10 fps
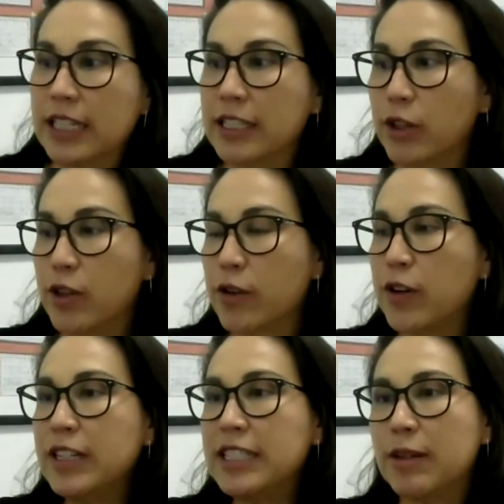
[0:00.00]
And so they're
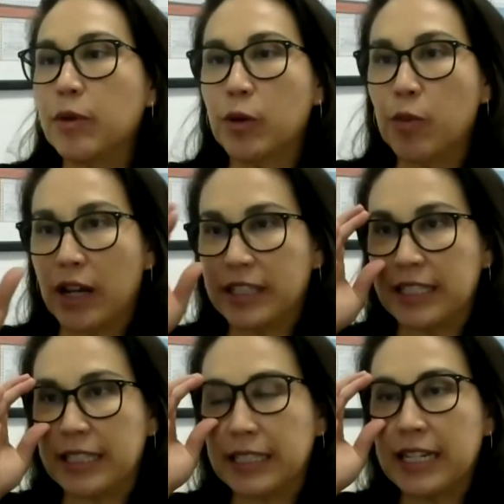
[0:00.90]
very similar
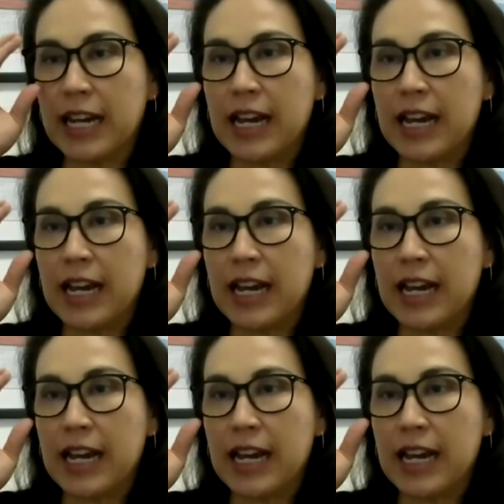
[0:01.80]
processes.